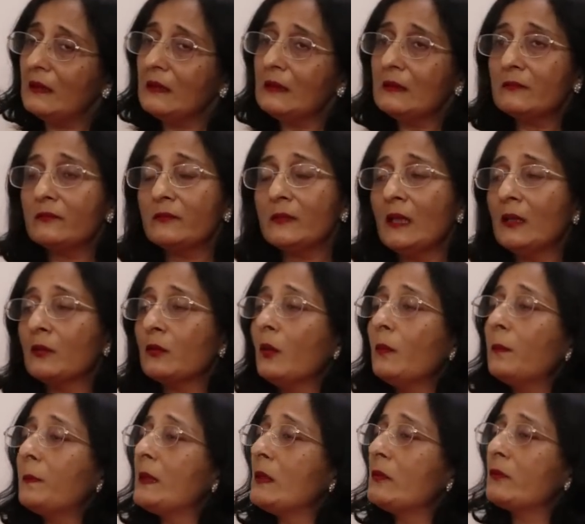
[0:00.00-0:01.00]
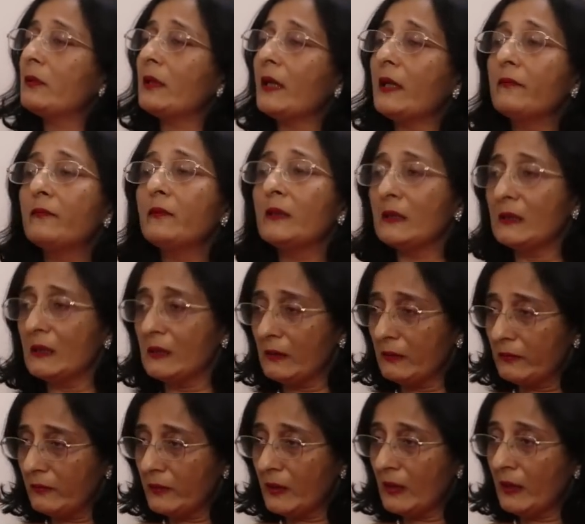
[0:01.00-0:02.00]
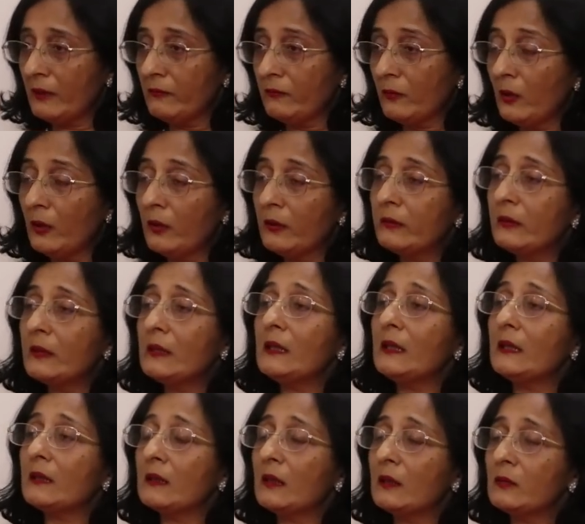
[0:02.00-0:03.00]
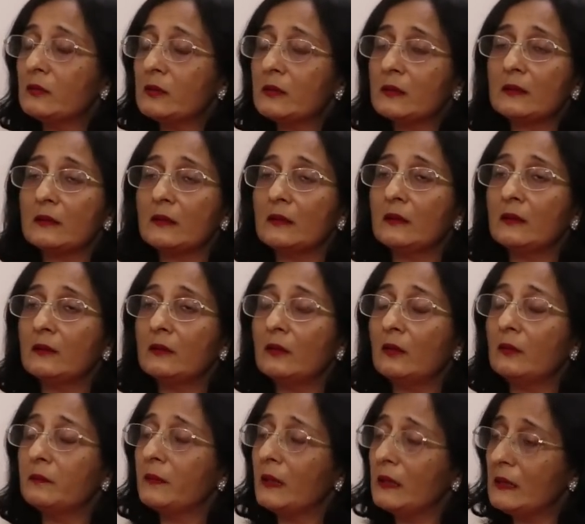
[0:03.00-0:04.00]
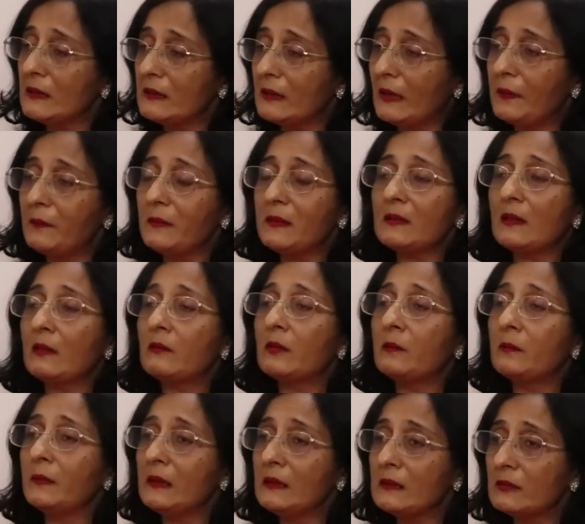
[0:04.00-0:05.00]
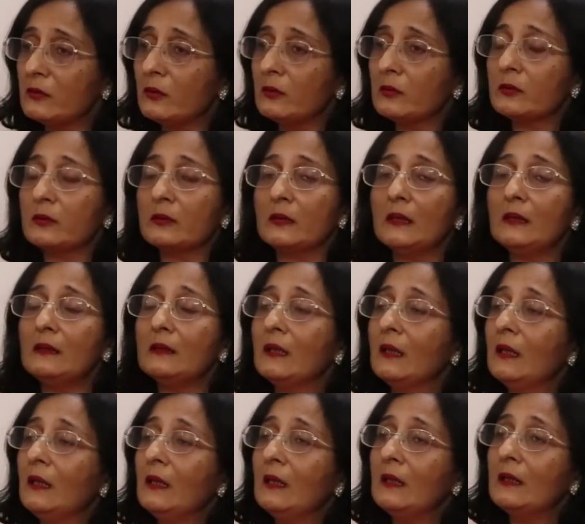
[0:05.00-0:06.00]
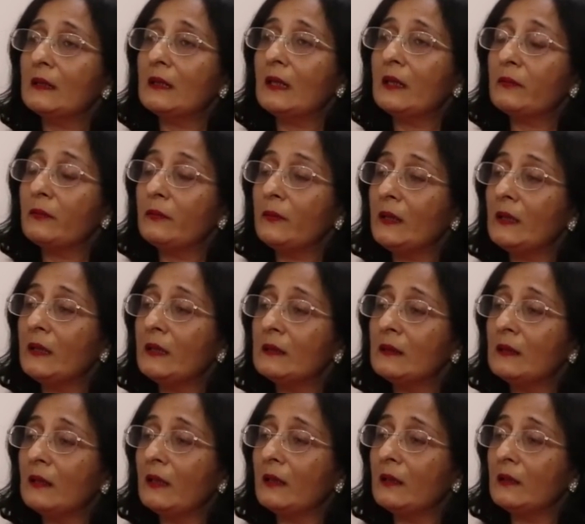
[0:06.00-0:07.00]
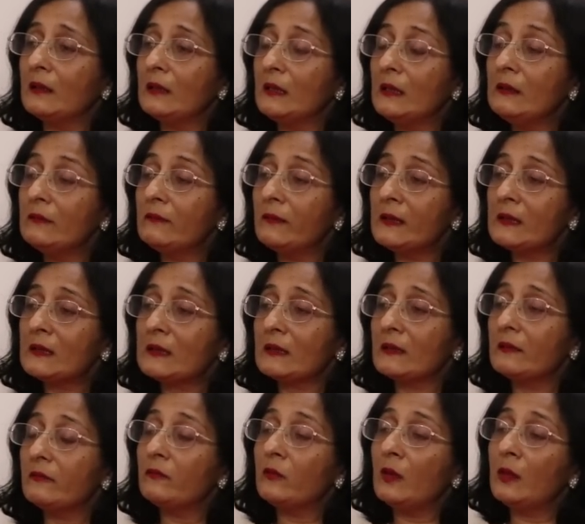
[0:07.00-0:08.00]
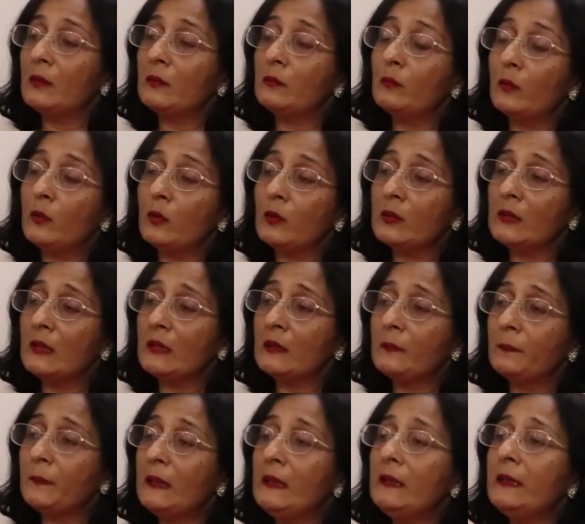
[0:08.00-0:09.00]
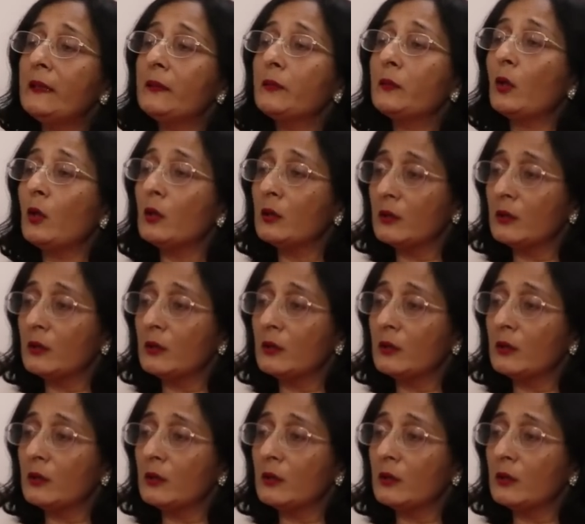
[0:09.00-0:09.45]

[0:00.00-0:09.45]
We are open to everything. We have already announced many times, our minister also did, that we can invest more than $1 billion